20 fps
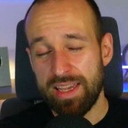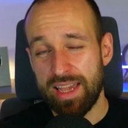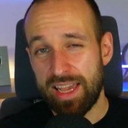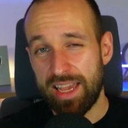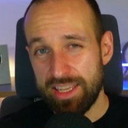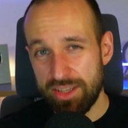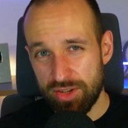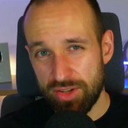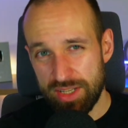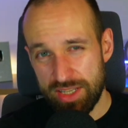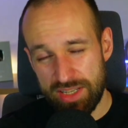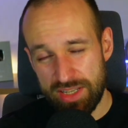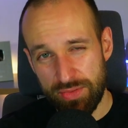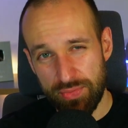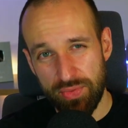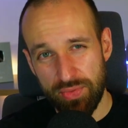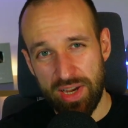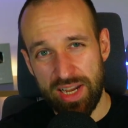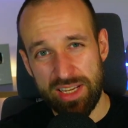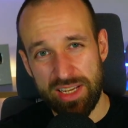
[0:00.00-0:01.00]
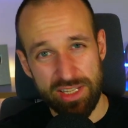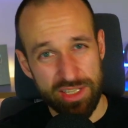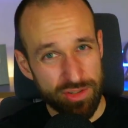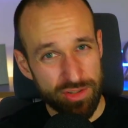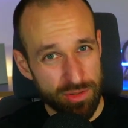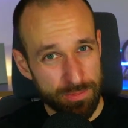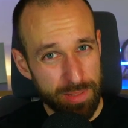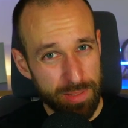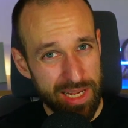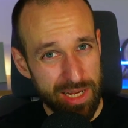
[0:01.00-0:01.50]
And you can define
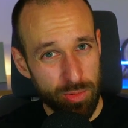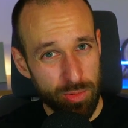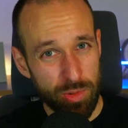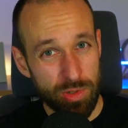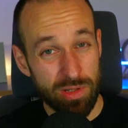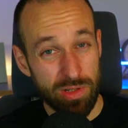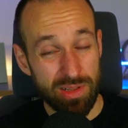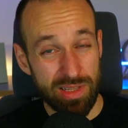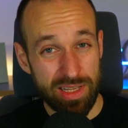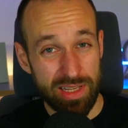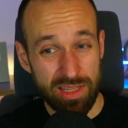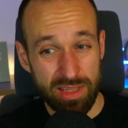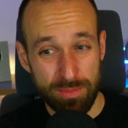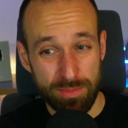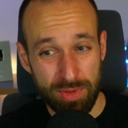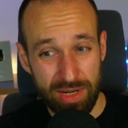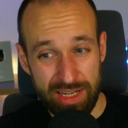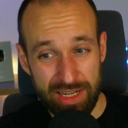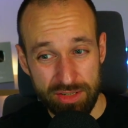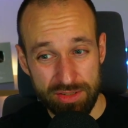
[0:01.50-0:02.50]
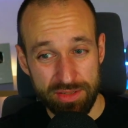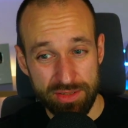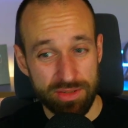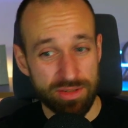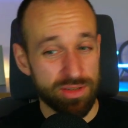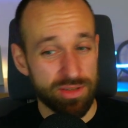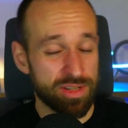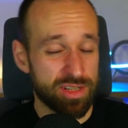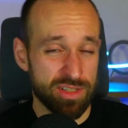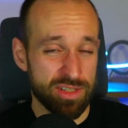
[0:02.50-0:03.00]
your paywall in the
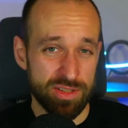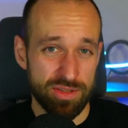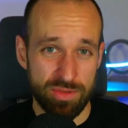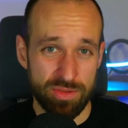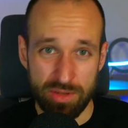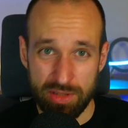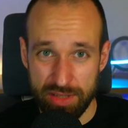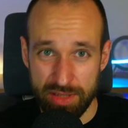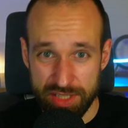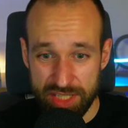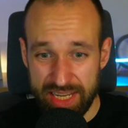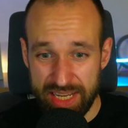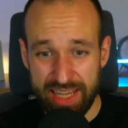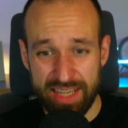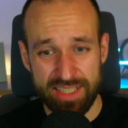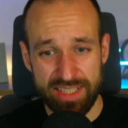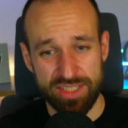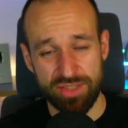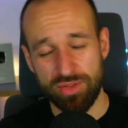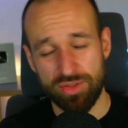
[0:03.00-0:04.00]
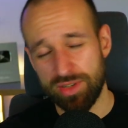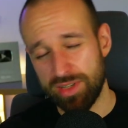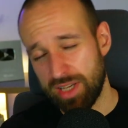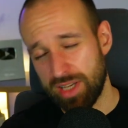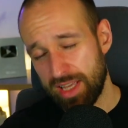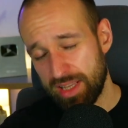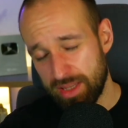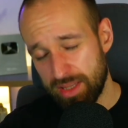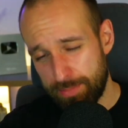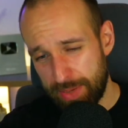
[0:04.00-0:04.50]
browser. You can do all the text, you can
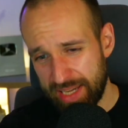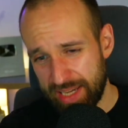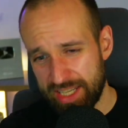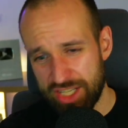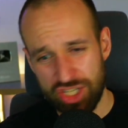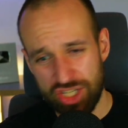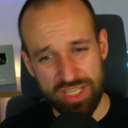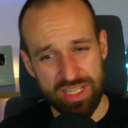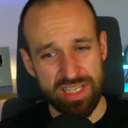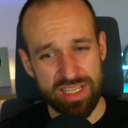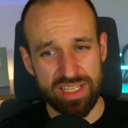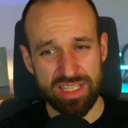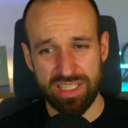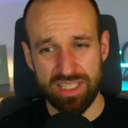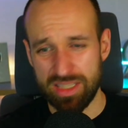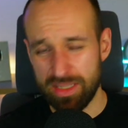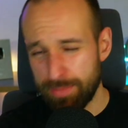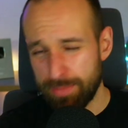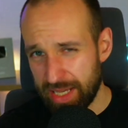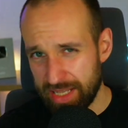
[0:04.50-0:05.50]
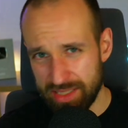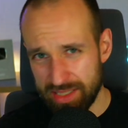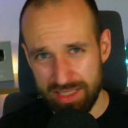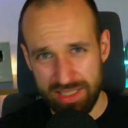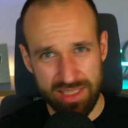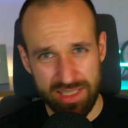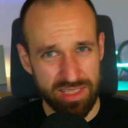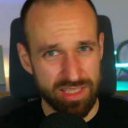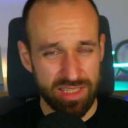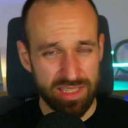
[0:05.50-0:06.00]
add the packages and the
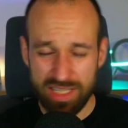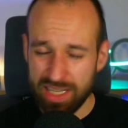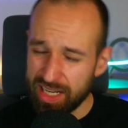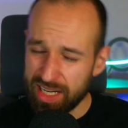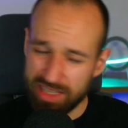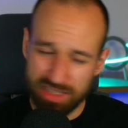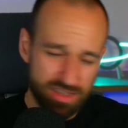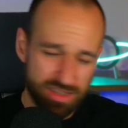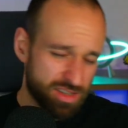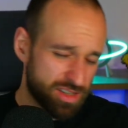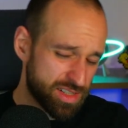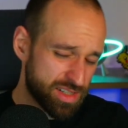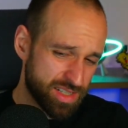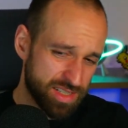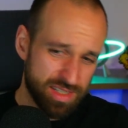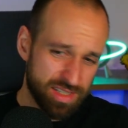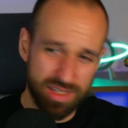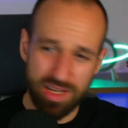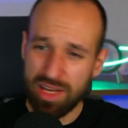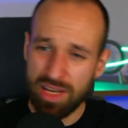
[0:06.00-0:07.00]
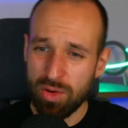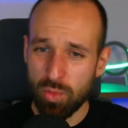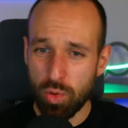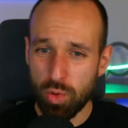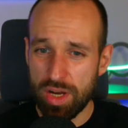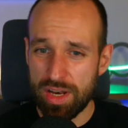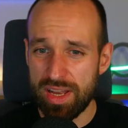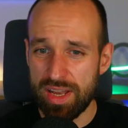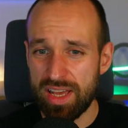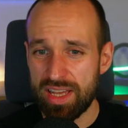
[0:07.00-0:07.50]
buttons and the colors and
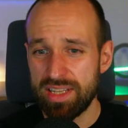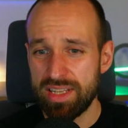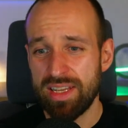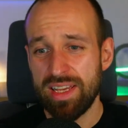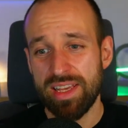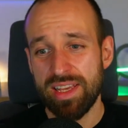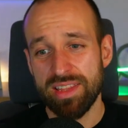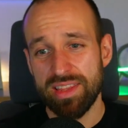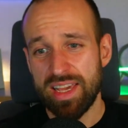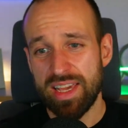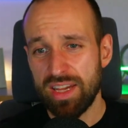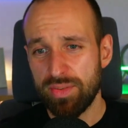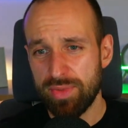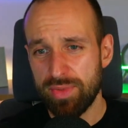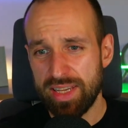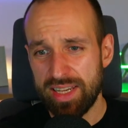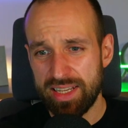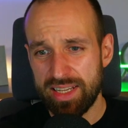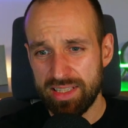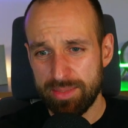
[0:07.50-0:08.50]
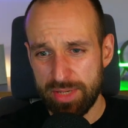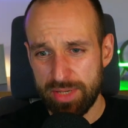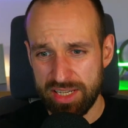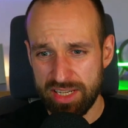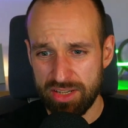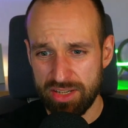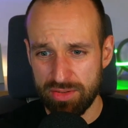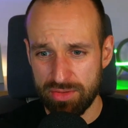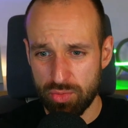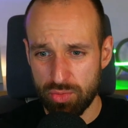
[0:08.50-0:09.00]
whatnot. They have like, let me
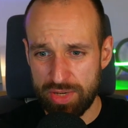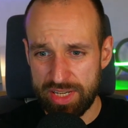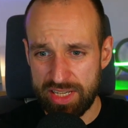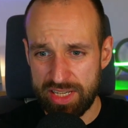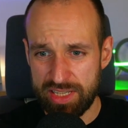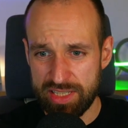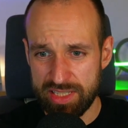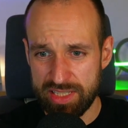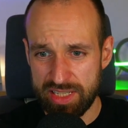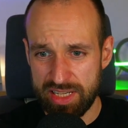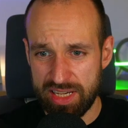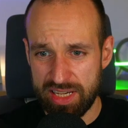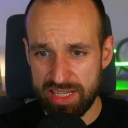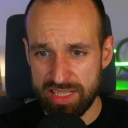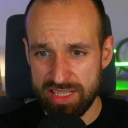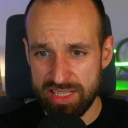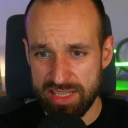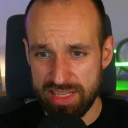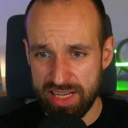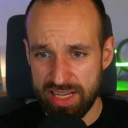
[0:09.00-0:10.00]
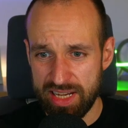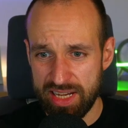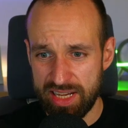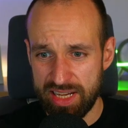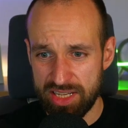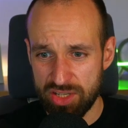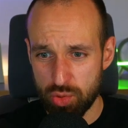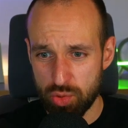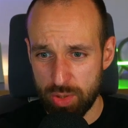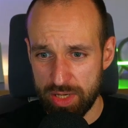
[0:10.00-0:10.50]
count, 3, 6,
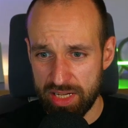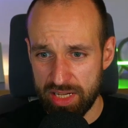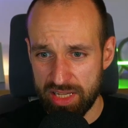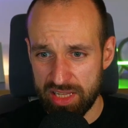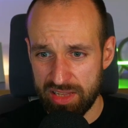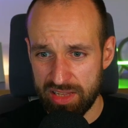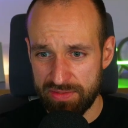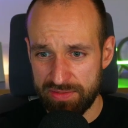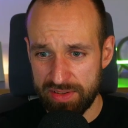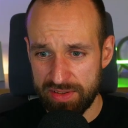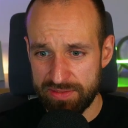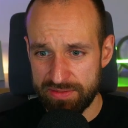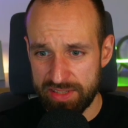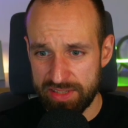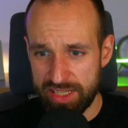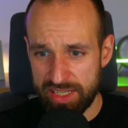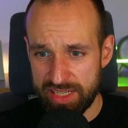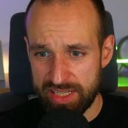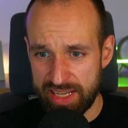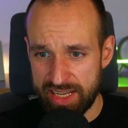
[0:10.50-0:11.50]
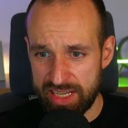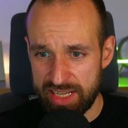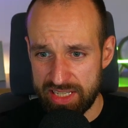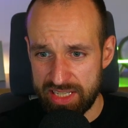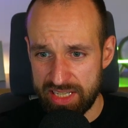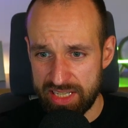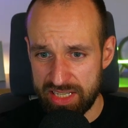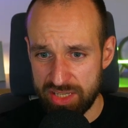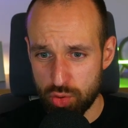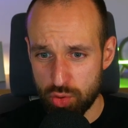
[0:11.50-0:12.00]
9, 12, 15,
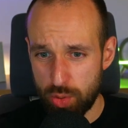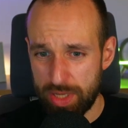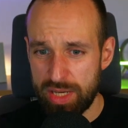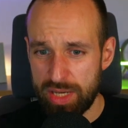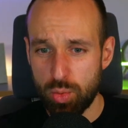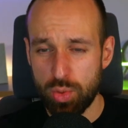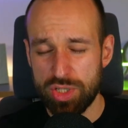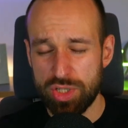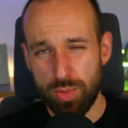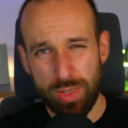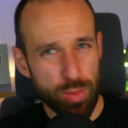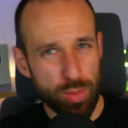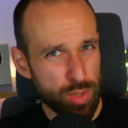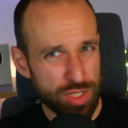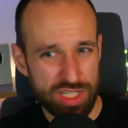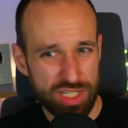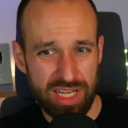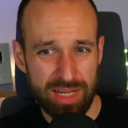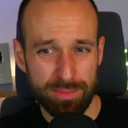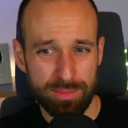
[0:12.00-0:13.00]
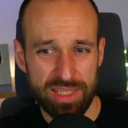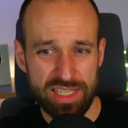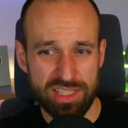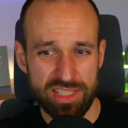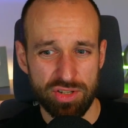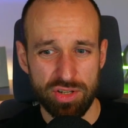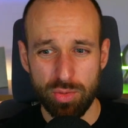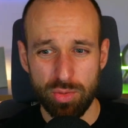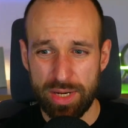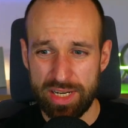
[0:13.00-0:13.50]
18, 20, 21 templates
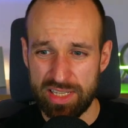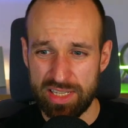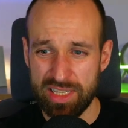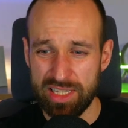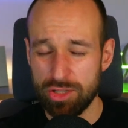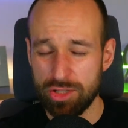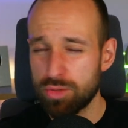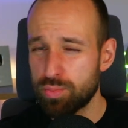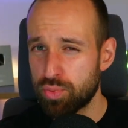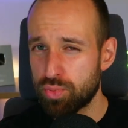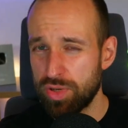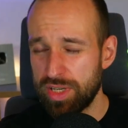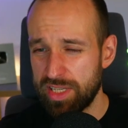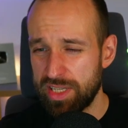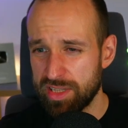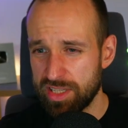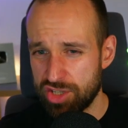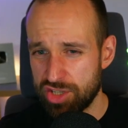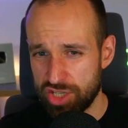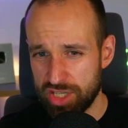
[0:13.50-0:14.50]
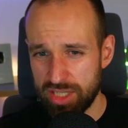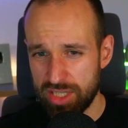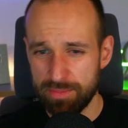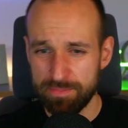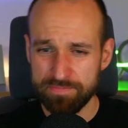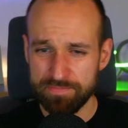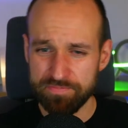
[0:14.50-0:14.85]
already that look pretty legit.